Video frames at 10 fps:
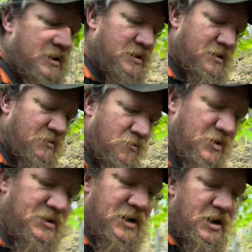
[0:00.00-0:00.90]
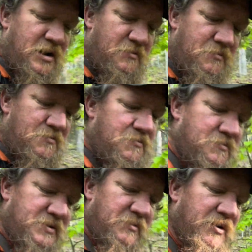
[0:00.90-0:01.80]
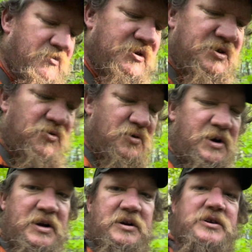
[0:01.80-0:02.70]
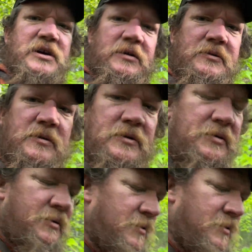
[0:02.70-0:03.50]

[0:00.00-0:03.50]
And that one time somebody was snoring in a shelter,